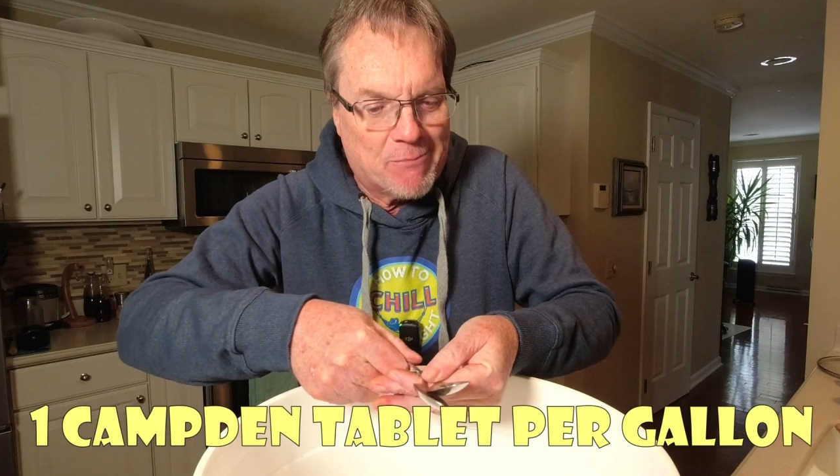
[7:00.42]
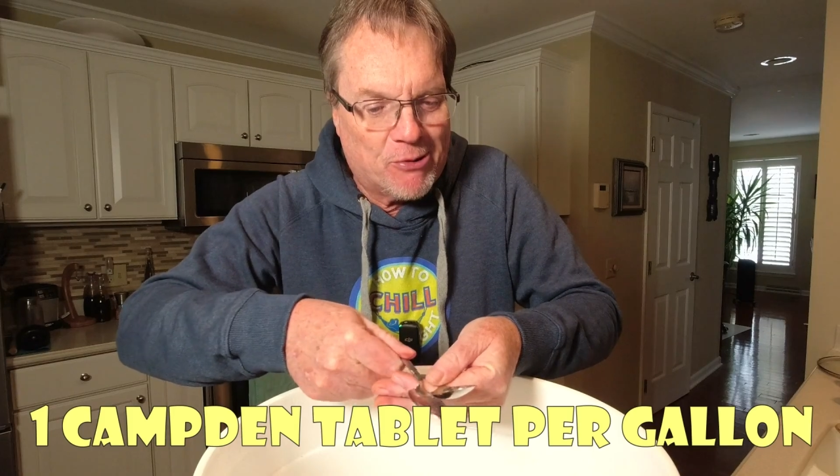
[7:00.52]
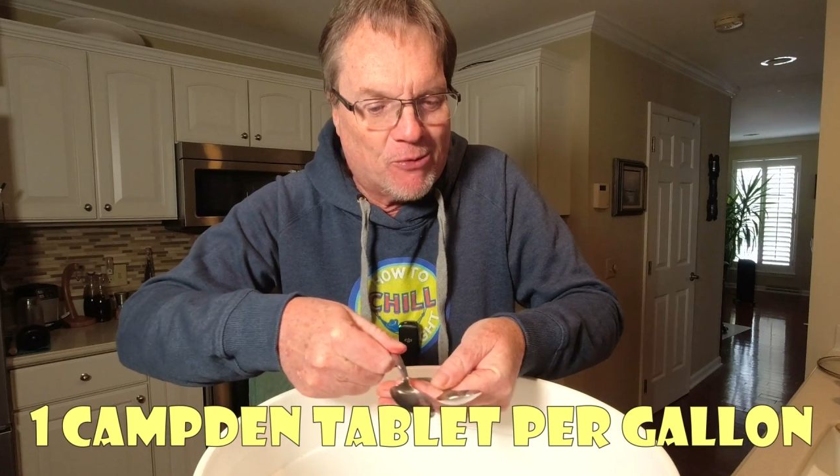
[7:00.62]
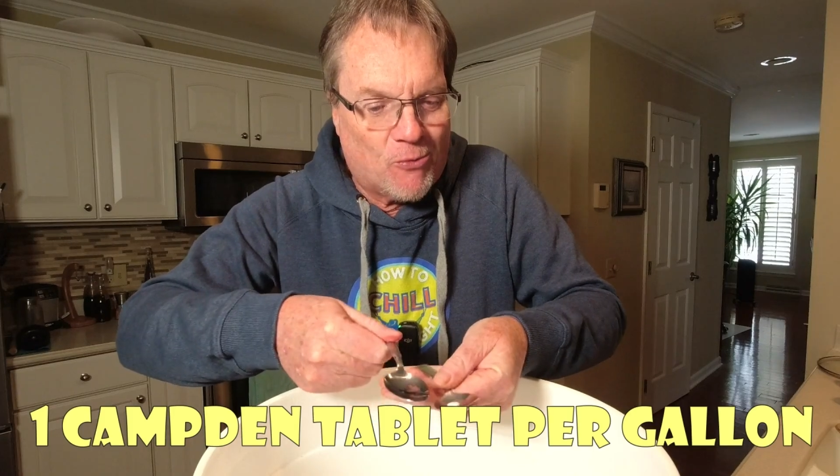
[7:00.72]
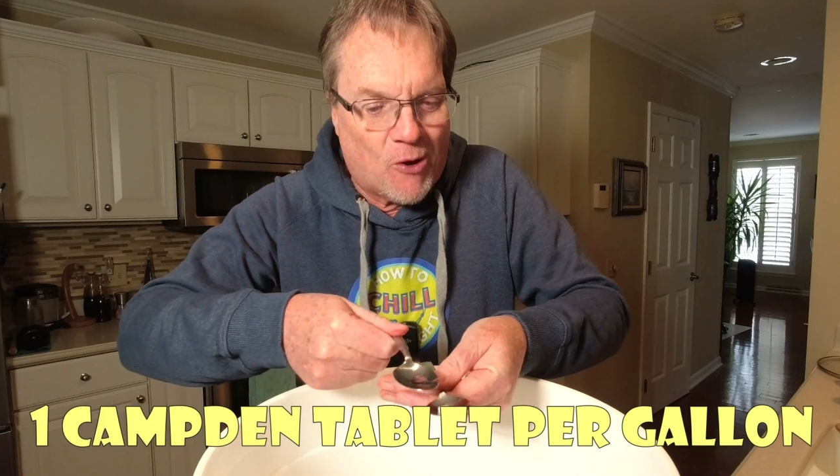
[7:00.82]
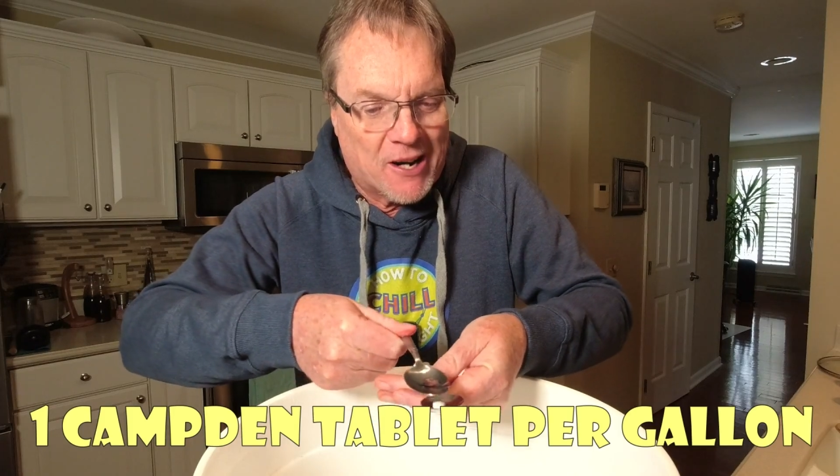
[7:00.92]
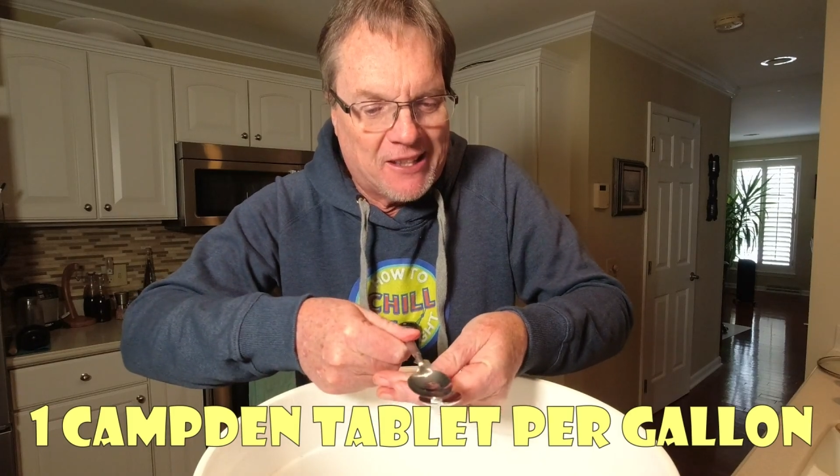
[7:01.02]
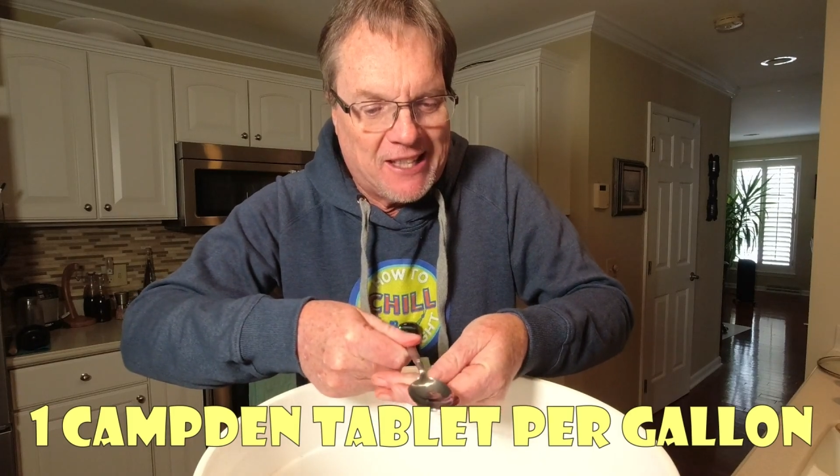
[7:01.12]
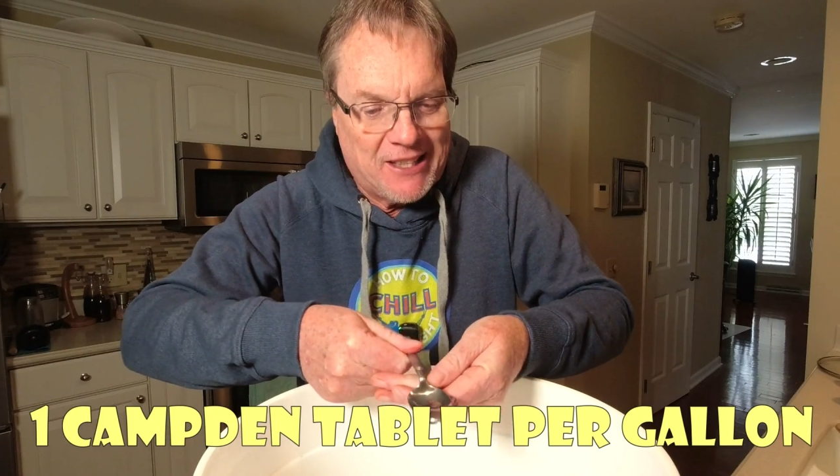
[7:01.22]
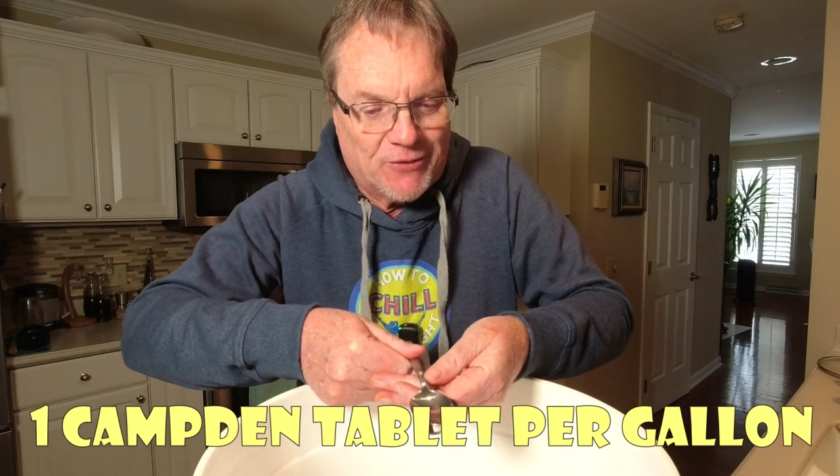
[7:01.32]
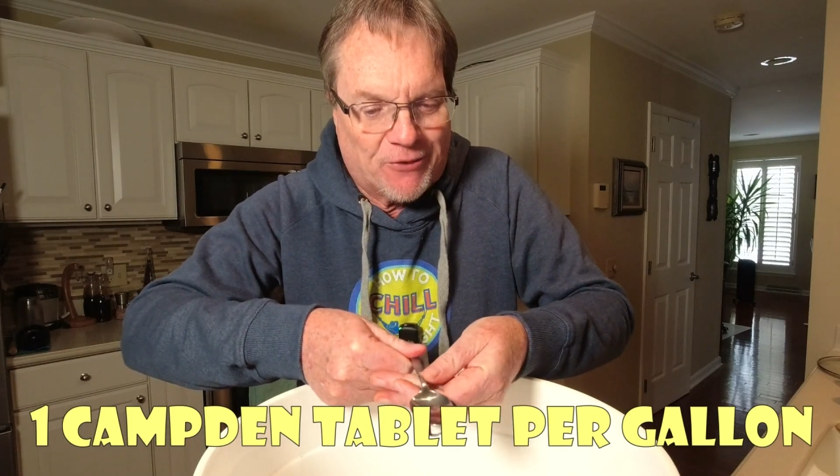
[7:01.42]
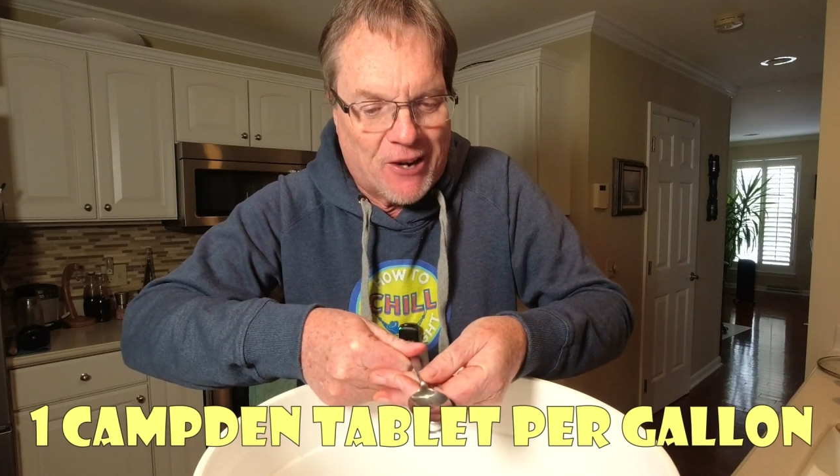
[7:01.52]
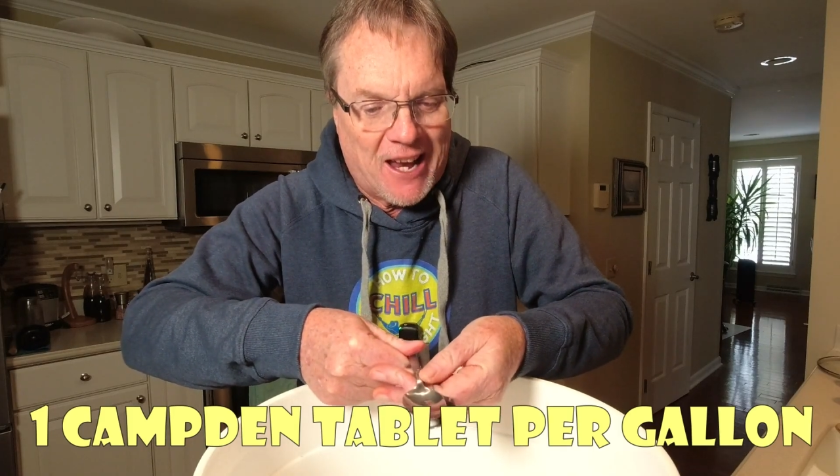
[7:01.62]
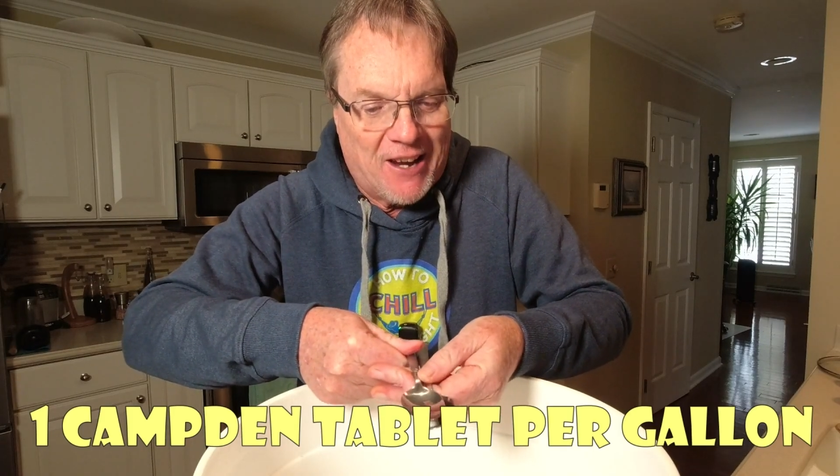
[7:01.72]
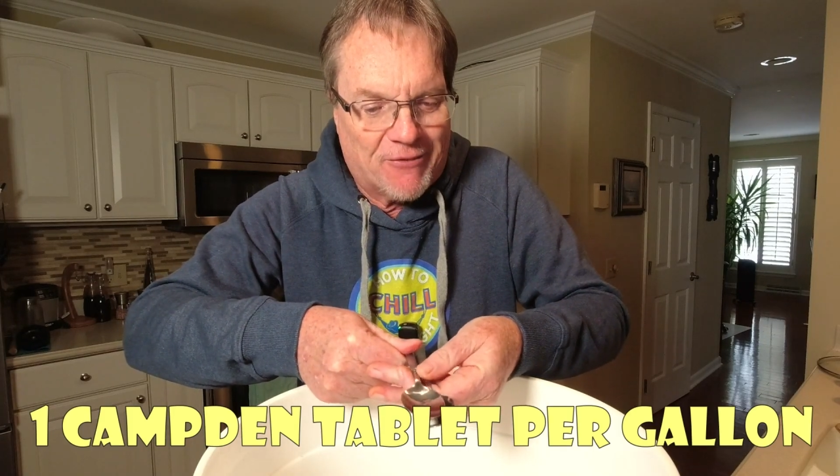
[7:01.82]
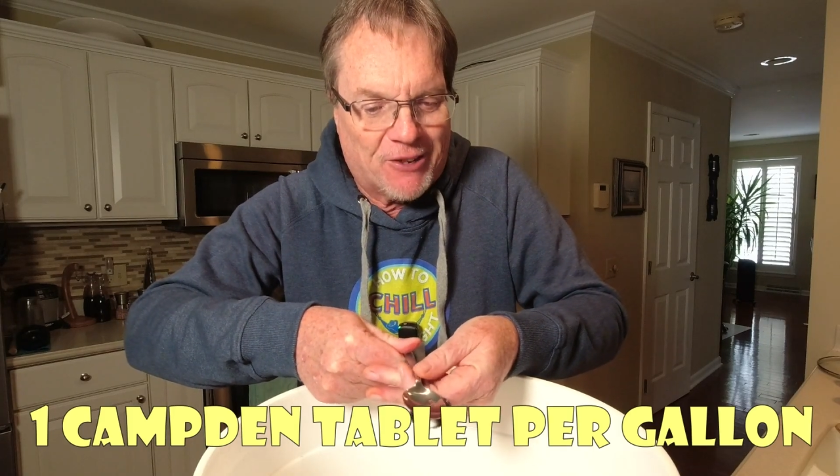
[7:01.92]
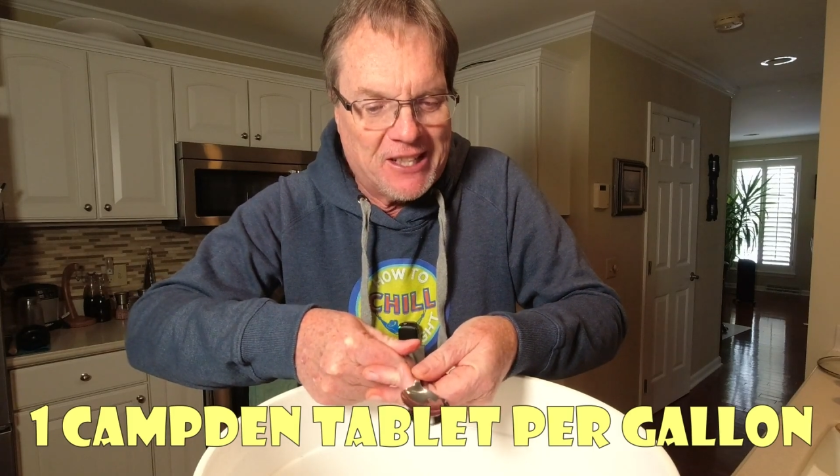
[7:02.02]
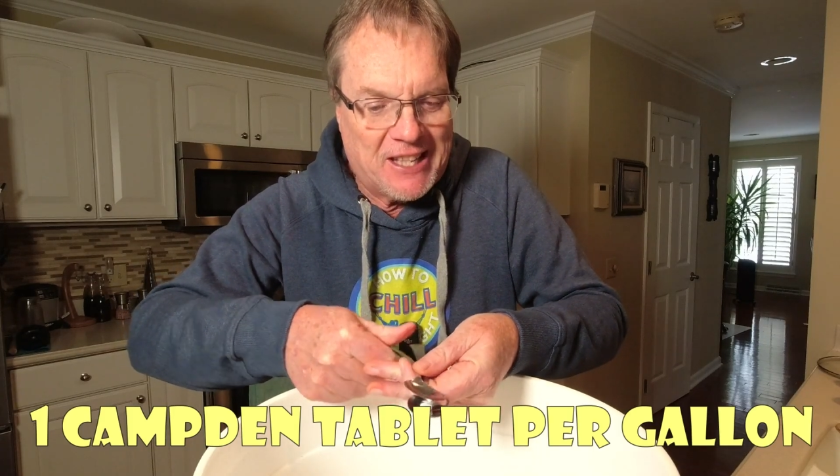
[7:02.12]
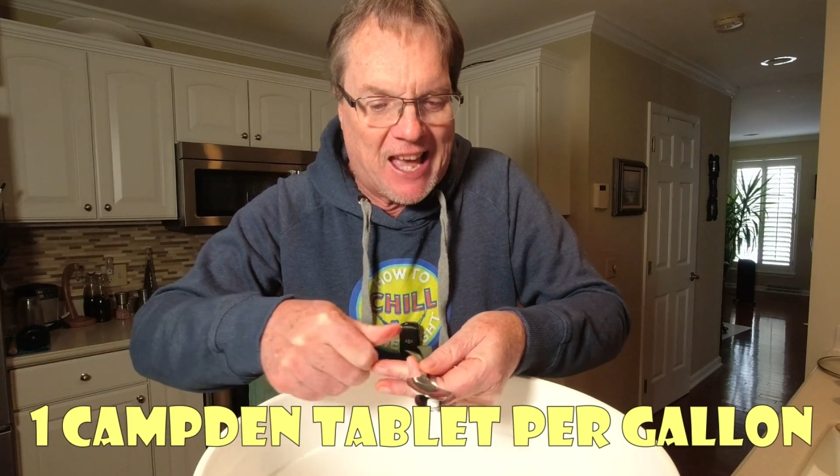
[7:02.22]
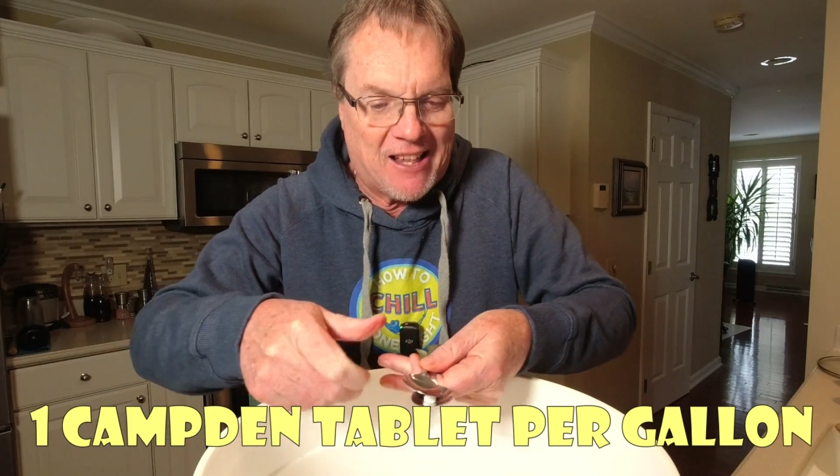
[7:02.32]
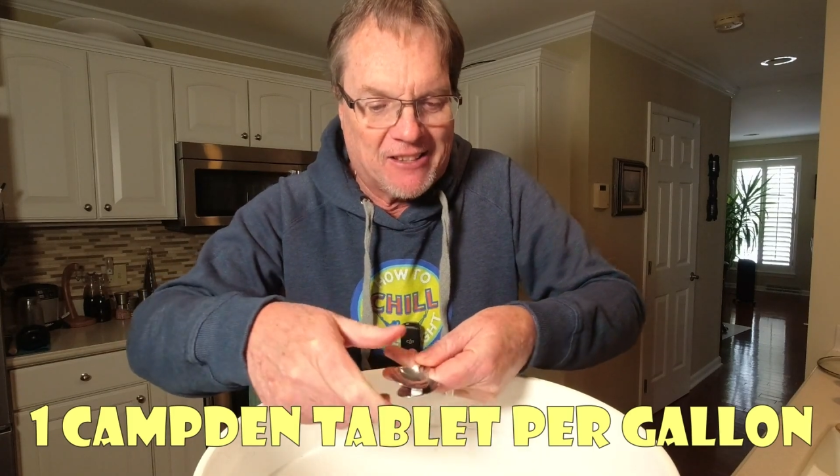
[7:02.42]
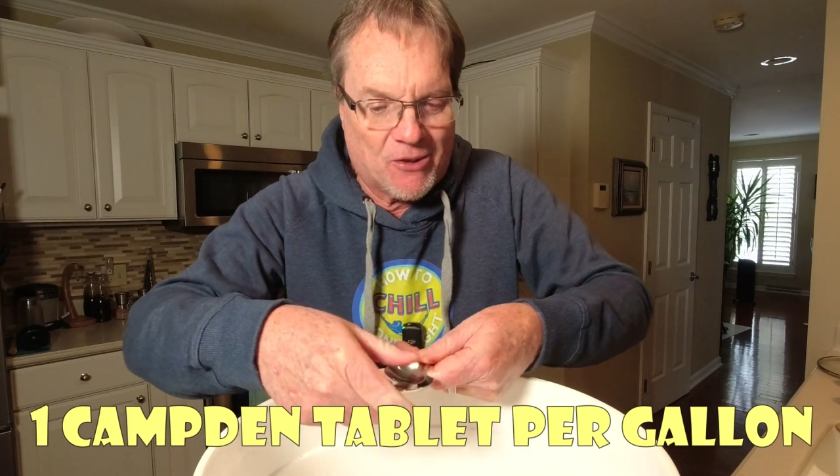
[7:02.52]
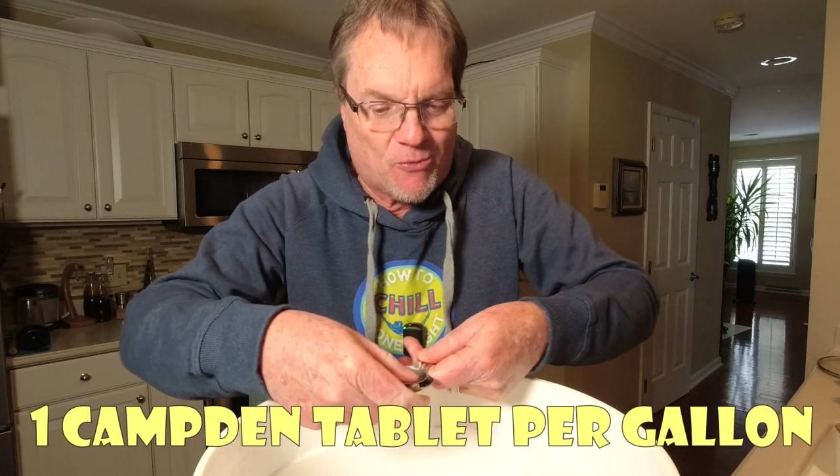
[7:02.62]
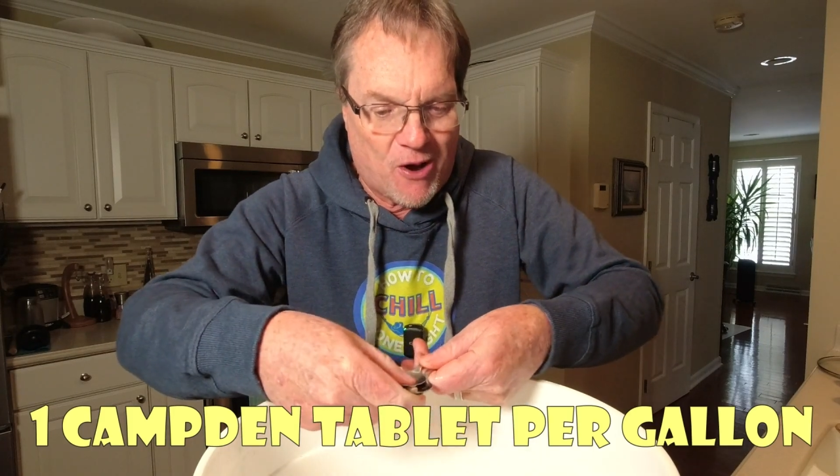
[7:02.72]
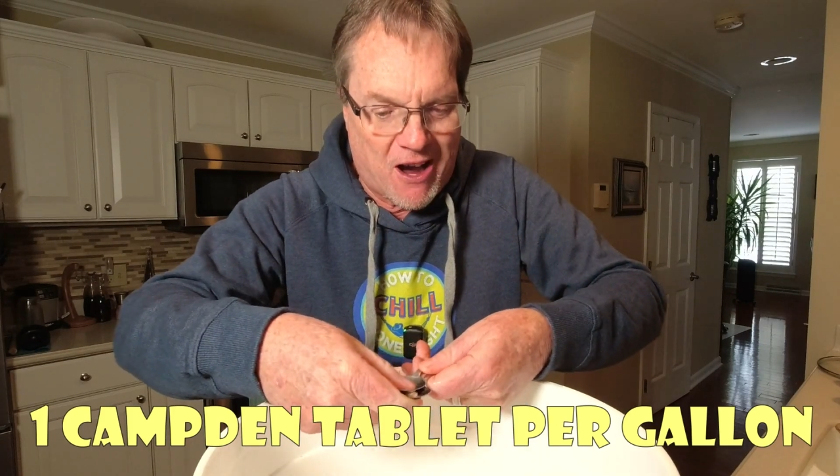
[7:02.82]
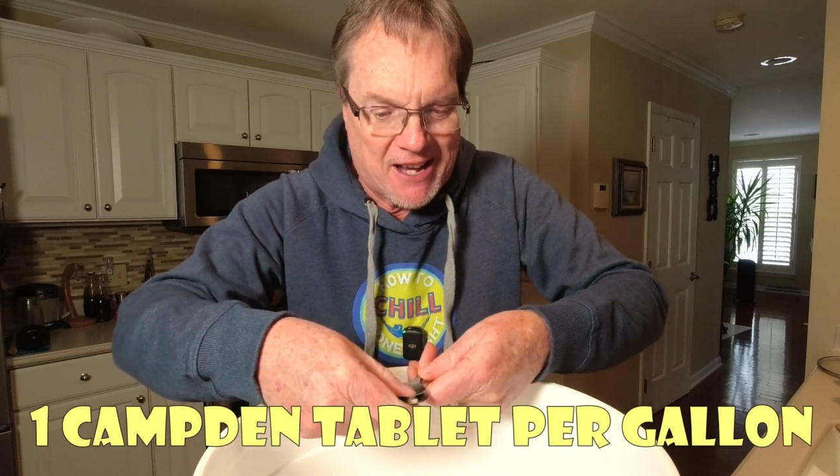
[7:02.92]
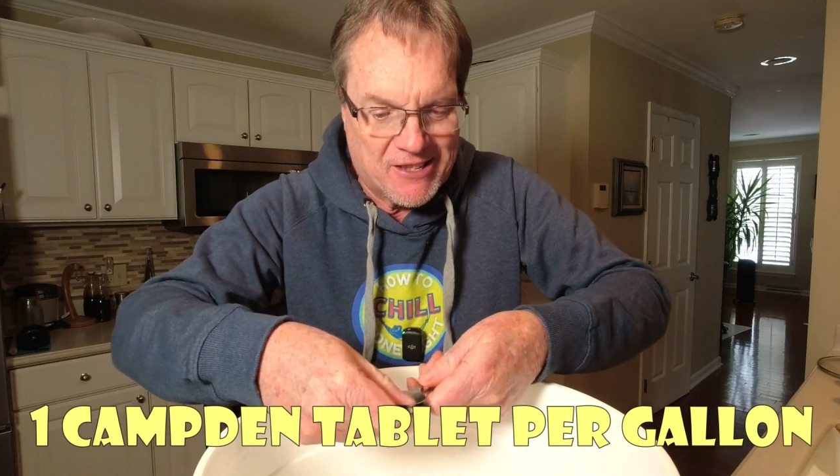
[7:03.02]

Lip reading: put one of these for every gallon of wine.